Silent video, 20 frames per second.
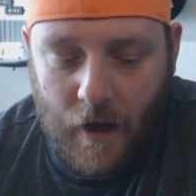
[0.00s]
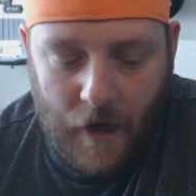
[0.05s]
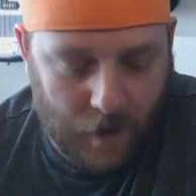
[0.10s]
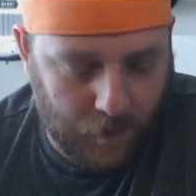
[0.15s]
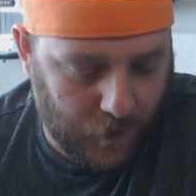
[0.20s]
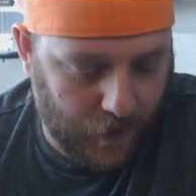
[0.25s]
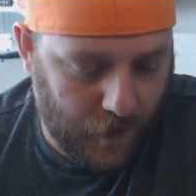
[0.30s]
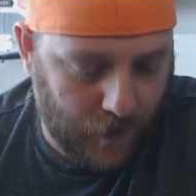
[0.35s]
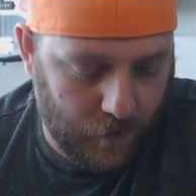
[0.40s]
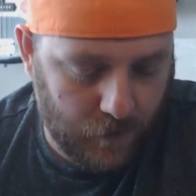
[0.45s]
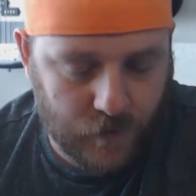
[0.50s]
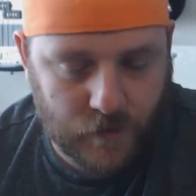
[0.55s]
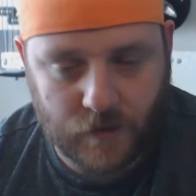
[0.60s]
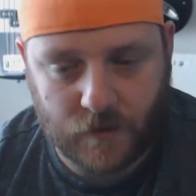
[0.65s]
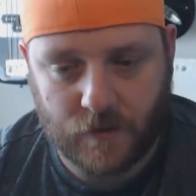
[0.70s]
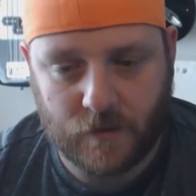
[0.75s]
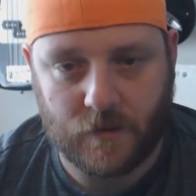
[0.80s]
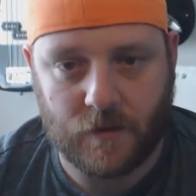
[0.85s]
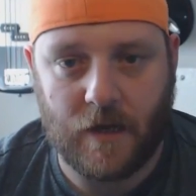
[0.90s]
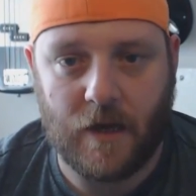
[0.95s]
anybody
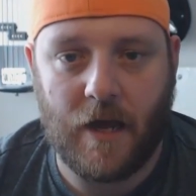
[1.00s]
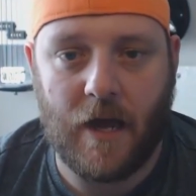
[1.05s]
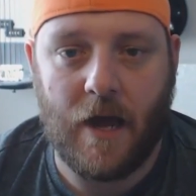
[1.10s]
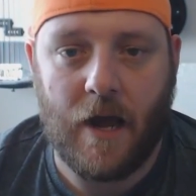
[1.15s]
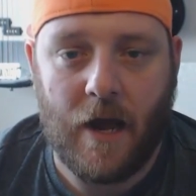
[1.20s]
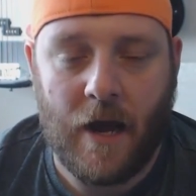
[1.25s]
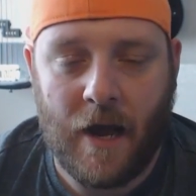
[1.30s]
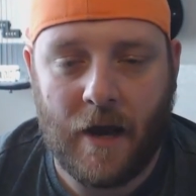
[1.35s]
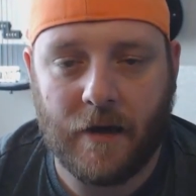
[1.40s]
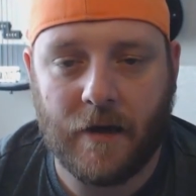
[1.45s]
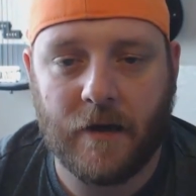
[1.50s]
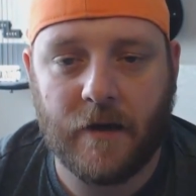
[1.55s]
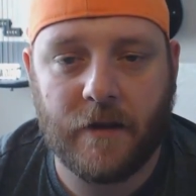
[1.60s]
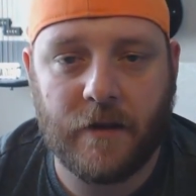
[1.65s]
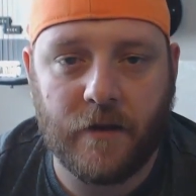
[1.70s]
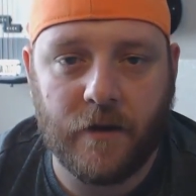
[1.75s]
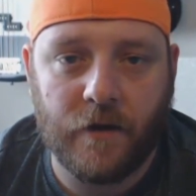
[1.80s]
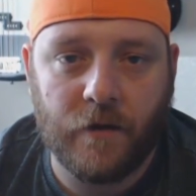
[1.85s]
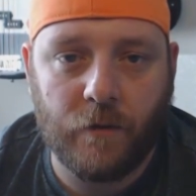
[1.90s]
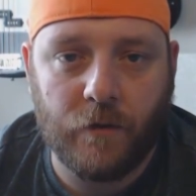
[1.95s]
who's had
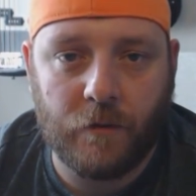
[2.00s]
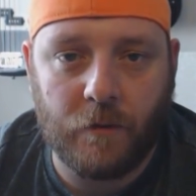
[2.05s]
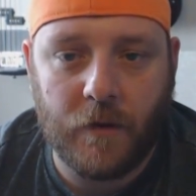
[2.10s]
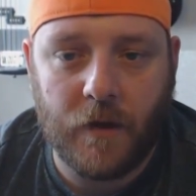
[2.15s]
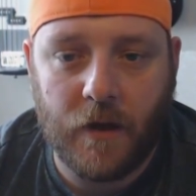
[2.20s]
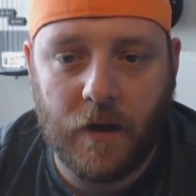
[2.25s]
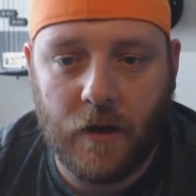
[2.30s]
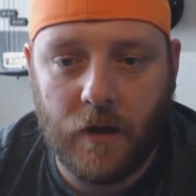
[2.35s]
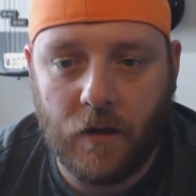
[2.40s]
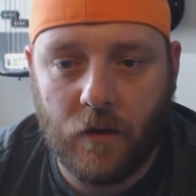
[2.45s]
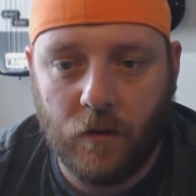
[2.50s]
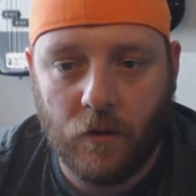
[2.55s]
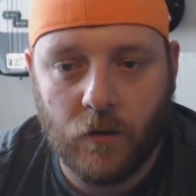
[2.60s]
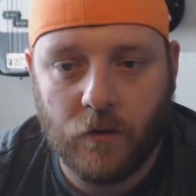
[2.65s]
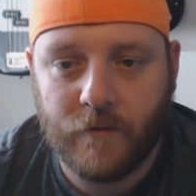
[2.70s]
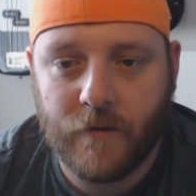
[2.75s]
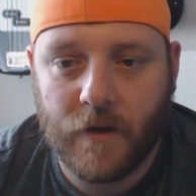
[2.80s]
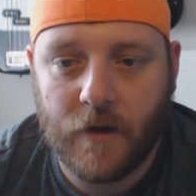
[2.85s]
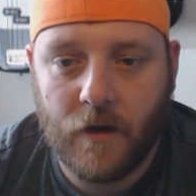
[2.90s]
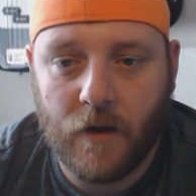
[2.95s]
anything to do with me
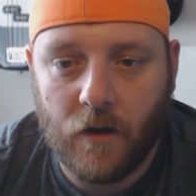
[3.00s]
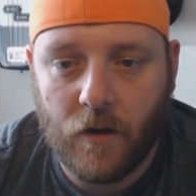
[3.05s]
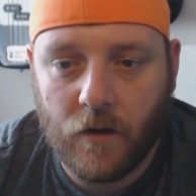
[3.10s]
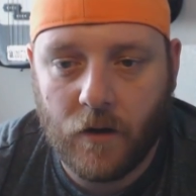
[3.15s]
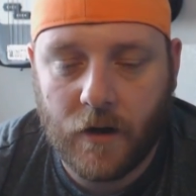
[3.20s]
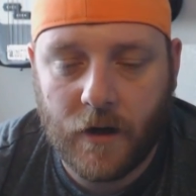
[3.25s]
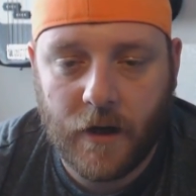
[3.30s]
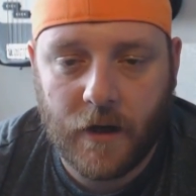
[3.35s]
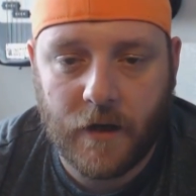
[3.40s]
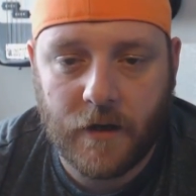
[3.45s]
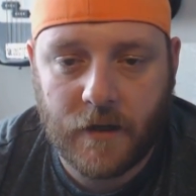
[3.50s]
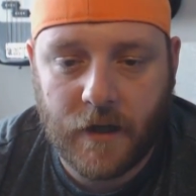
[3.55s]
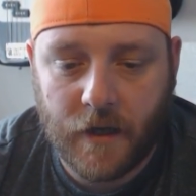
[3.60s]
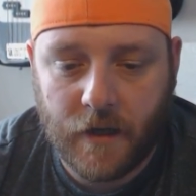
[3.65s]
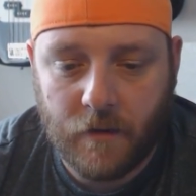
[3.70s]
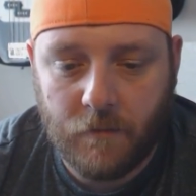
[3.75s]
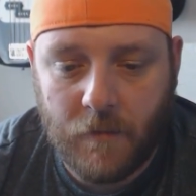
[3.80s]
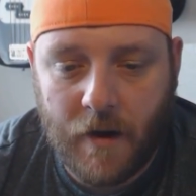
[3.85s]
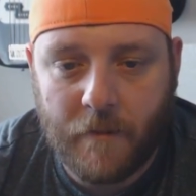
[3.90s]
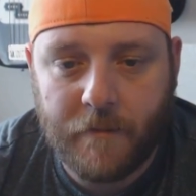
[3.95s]
over on any
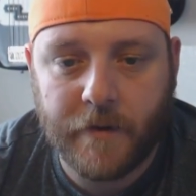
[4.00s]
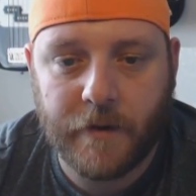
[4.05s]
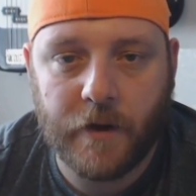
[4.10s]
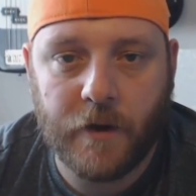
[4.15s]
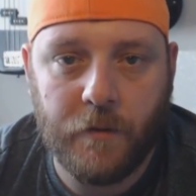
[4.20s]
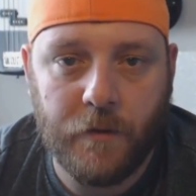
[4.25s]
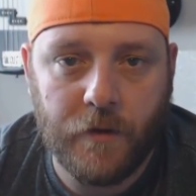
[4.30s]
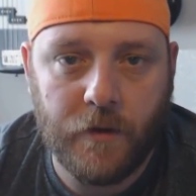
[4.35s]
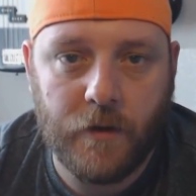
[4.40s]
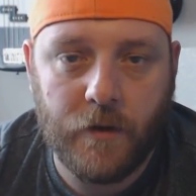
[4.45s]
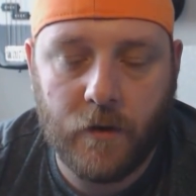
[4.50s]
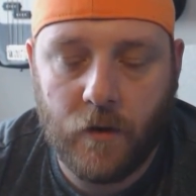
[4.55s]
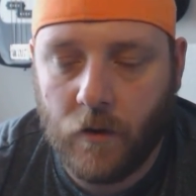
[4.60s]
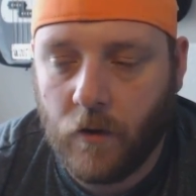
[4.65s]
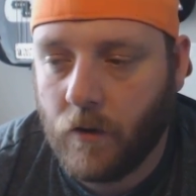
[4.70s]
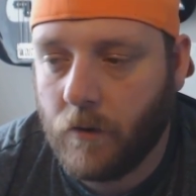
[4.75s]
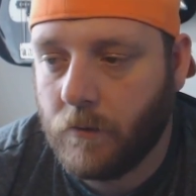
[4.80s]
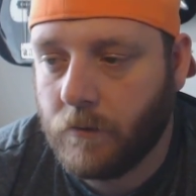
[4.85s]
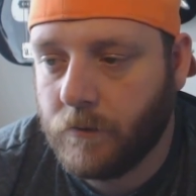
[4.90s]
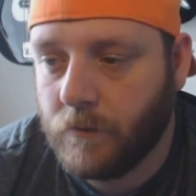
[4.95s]
kind of mapping community
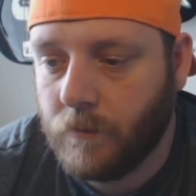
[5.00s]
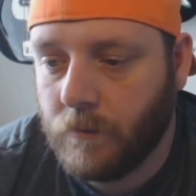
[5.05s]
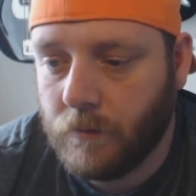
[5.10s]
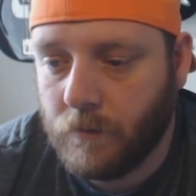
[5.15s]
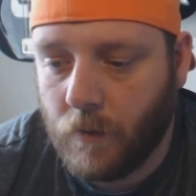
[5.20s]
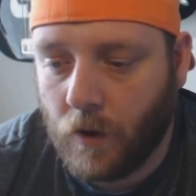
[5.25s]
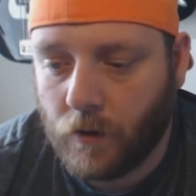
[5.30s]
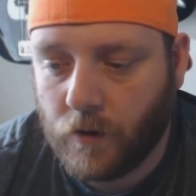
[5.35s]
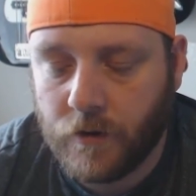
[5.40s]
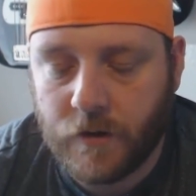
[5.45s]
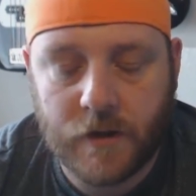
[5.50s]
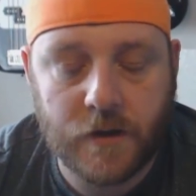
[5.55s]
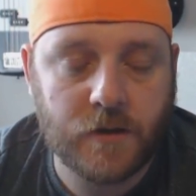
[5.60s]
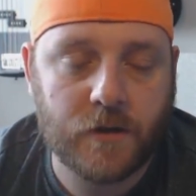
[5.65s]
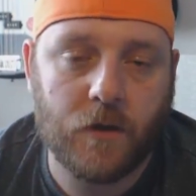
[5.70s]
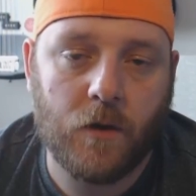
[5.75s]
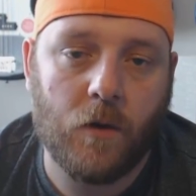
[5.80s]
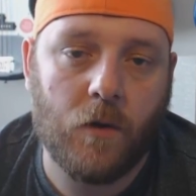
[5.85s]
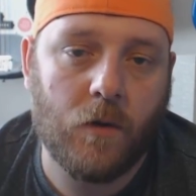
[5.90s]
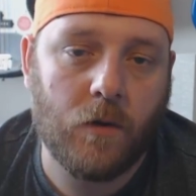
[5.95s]
or modern
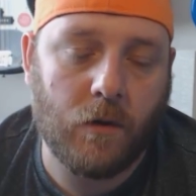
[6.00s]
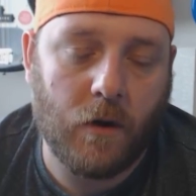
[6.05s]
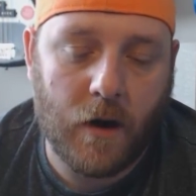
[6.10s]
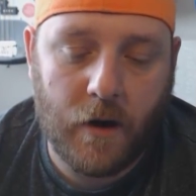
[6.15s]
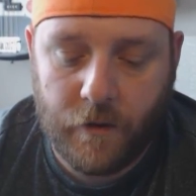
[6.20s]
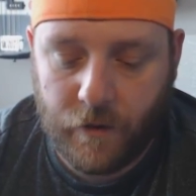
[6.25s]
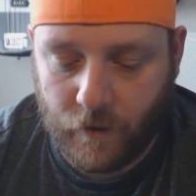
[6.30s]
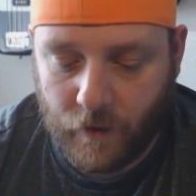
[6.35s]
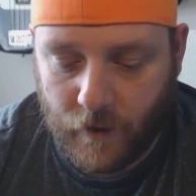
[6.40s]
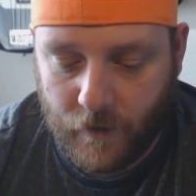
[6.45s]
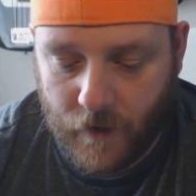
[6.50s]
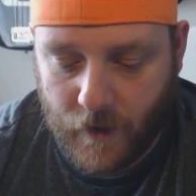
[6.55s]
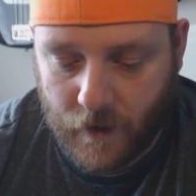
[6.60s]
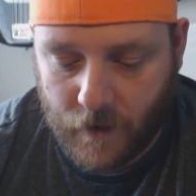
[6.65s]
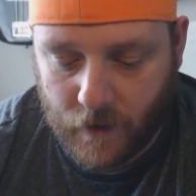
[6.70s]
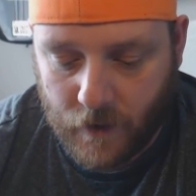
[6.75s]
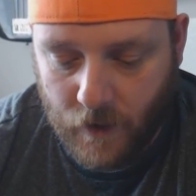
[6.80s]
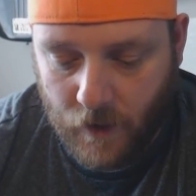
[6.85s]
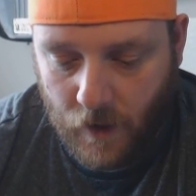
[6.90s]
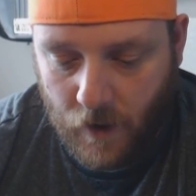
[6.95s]
Discord or anything like
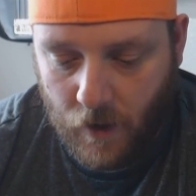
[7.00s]
that